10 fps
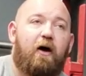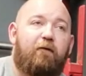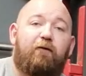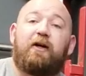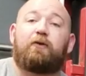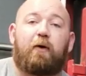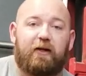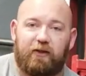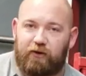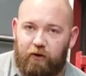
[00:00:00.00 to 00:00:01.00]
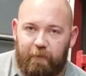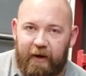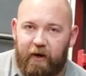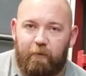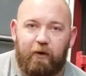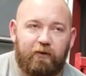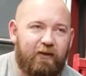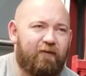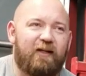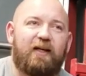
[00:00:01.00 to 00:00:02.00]
French presses hurt my elbows.
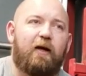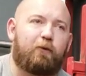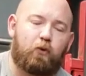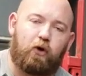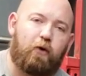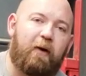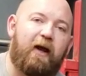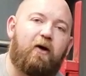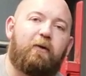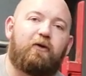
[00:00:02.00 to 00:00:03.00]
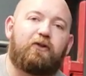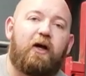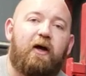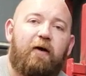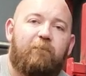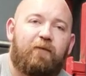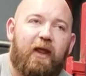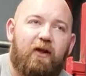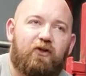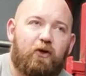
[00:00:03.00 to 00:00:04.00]
Even dips would hurt my elbows.
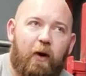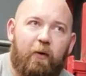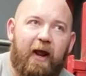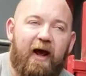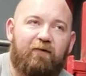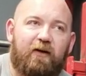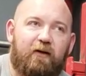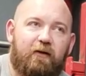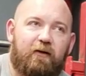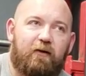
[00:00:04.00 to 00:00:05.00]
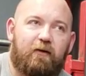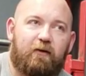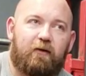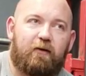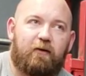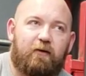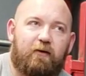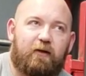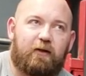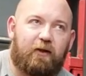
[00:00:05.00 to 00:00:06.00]
So I would have to
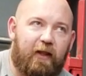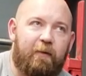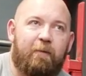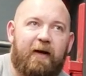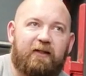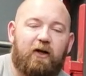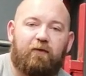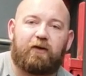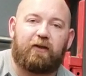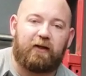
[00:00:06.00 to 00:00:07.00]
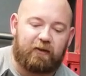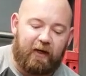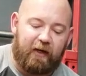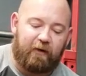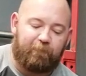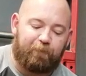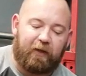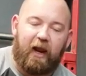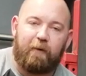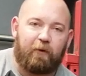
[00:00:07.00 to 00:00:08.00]
limit myself to things like
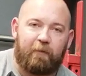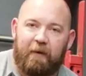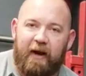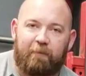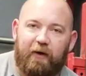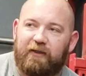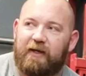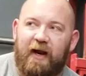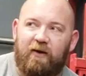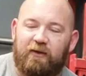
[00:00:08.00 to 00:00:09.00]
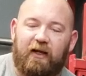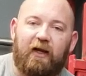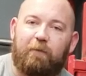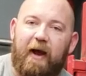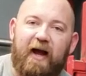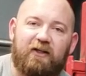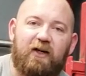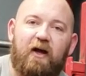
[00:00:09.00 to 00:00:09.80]
cable and band press downs, kickbacks,